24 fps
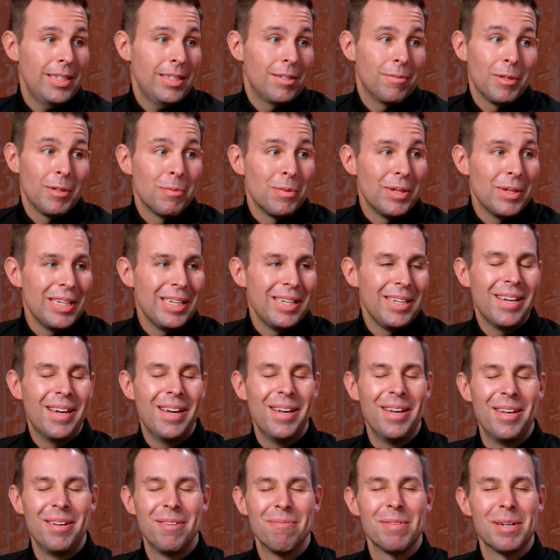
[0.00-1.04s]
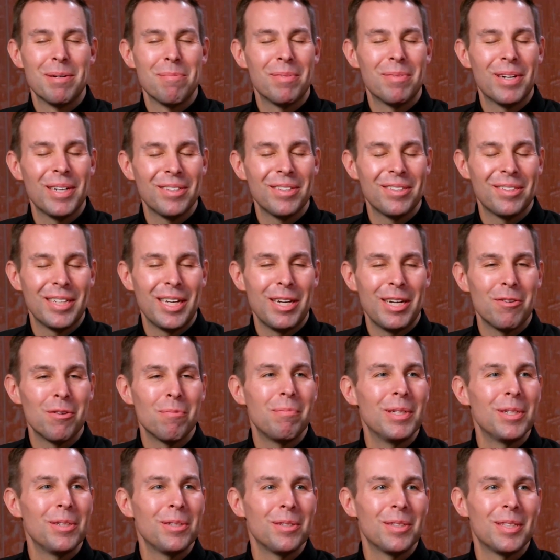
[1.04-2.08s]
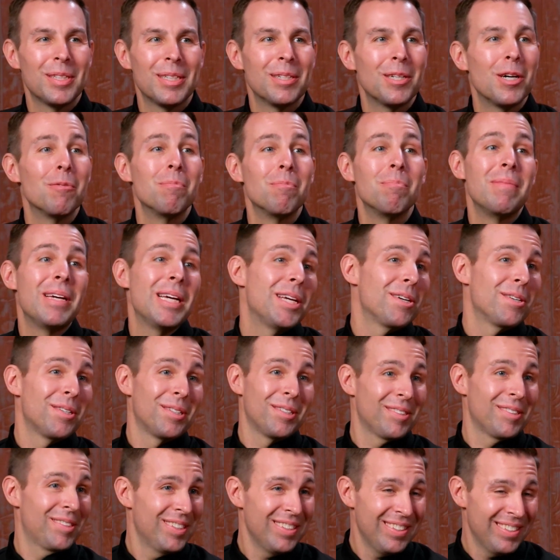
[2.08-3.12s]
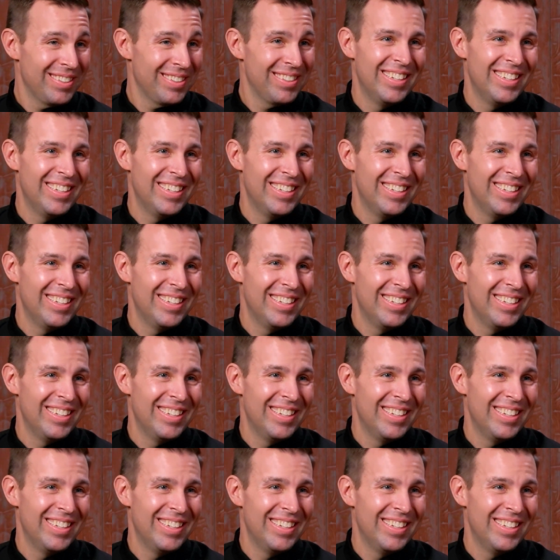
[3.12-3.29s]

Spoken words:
mean, my brothers and I would build a May altar.